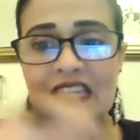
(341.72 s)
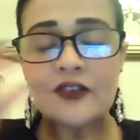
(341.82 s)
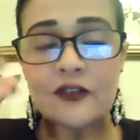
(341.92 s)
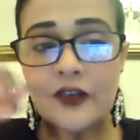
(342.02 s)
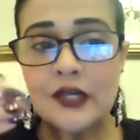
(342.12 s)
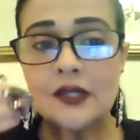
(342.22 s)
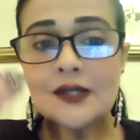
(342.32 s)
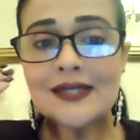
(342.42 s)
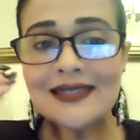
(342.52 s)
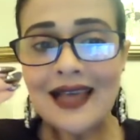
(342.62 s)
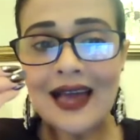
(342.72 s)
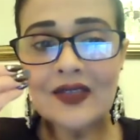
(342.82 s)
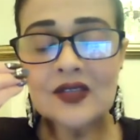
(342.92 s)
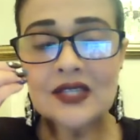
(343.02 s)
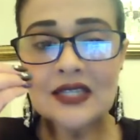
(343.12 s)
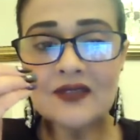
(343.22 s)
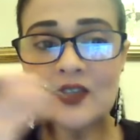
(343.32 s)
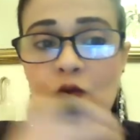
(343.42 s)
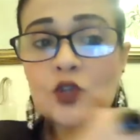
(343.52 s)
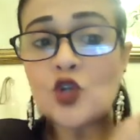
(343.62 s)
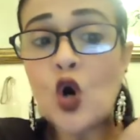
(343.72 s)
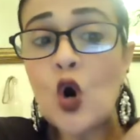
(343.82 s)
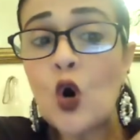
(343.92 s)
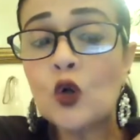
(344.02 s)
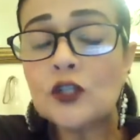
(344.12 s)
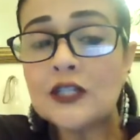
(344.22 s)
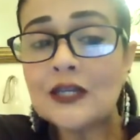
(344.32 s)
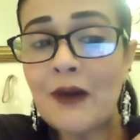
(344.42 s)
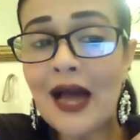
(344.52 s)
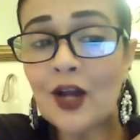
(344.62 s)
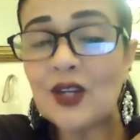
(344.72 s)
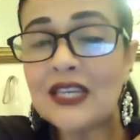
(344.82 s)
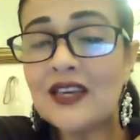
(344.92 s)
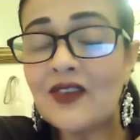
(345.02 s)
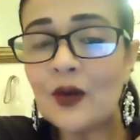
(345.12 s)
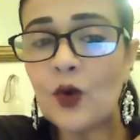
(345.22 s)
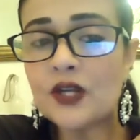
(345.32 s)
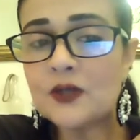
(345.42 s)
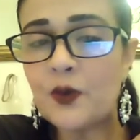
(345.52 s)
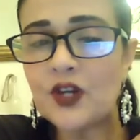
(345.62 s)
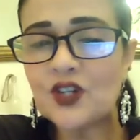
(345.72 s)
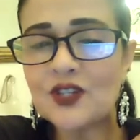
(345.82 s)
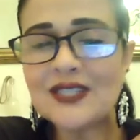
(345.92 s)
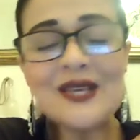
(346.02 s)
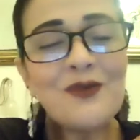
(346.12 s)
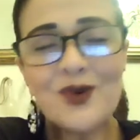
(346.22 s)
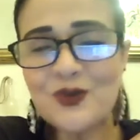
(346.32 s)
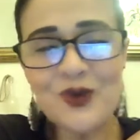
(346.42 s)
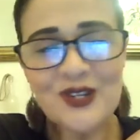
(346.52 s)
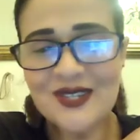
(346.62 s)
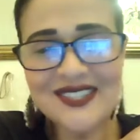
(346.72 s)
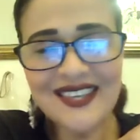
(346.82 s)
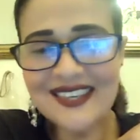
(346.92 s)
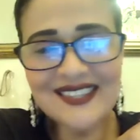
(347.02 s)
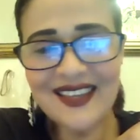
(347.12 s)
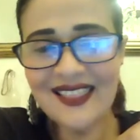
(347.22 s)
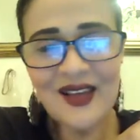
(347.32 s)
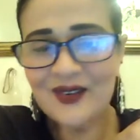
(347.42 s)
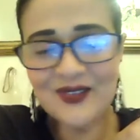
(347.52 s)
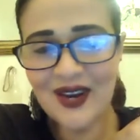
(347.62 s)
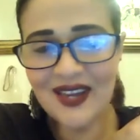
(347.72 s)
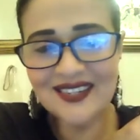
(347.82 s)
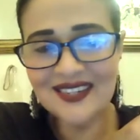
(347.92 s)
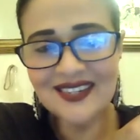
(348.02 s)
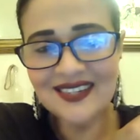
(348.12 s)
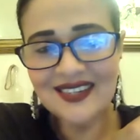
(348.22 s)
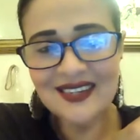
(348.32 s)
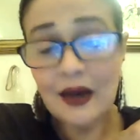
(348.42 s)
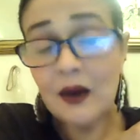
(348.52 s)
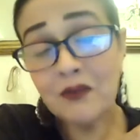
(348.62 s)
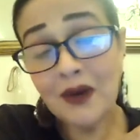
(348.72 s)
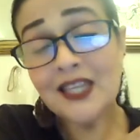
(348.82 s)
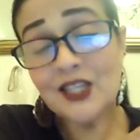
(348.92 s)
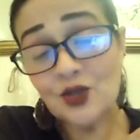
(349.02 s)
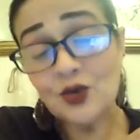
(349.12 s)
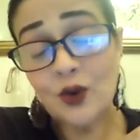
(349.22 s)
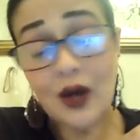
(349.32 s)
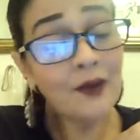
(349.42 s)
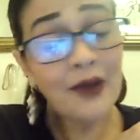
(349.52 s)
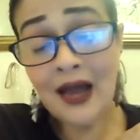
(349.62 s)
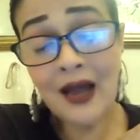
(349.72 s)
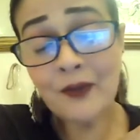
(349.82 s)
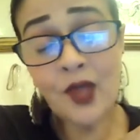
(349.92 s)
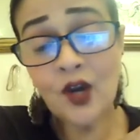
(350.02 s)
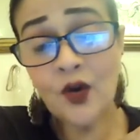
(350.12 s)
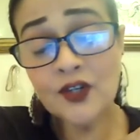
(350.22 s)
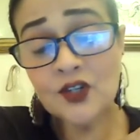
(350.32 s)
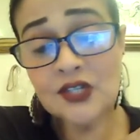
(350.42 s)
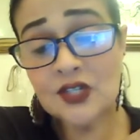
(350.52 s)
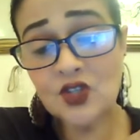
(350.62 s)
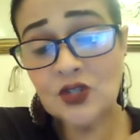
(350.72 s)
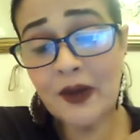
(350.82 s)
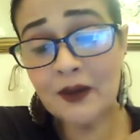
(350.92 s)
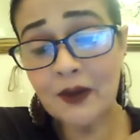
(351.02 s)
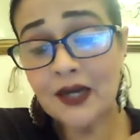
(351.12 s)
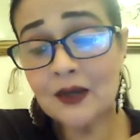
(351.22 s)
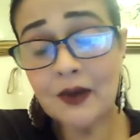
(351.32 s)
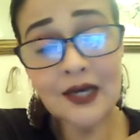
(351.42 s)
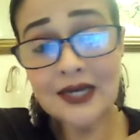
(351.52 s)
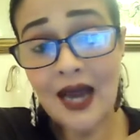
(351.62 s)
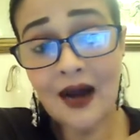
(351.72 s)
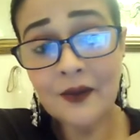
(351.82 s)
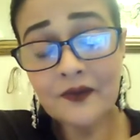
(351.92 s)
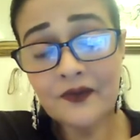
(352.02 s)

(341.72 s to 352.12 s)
it feels like this individual is holding back on giving what is precious. The most precious thing is our love, right? Money, too. I mean, I, am not going to disrespect money, but yeah,